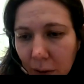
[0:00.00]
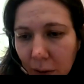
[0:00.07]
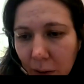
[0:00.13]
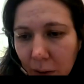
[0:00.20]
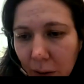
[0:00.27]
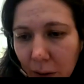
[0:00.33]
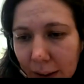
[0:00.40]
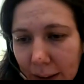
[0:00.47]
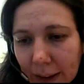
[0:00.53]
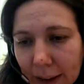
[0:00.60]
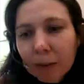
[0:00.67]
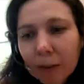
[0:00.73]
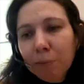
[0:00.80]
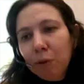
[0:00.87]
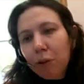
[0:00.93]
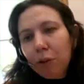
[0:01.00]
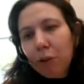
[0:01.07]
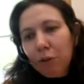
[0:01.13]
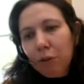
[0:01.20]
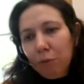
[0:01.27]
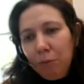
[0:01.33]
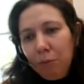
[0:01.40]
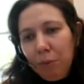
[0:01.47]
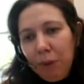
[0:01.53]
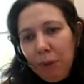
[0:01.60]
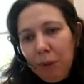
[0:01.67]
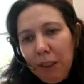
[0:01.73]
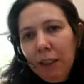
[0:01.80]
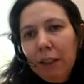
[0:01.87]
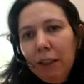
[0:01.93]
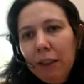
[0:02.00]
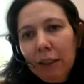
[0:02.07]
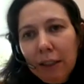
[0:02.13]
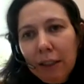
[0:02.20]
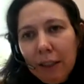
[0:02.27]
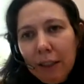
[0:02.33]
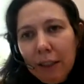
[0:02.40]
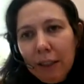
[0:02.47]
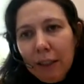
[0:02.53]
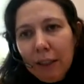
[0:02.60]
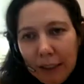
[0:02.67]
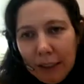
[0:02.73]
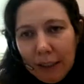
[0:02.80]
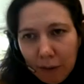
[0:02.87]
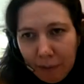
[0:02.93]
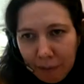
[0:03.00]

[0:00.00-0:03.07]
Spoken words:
and this portion to be 0.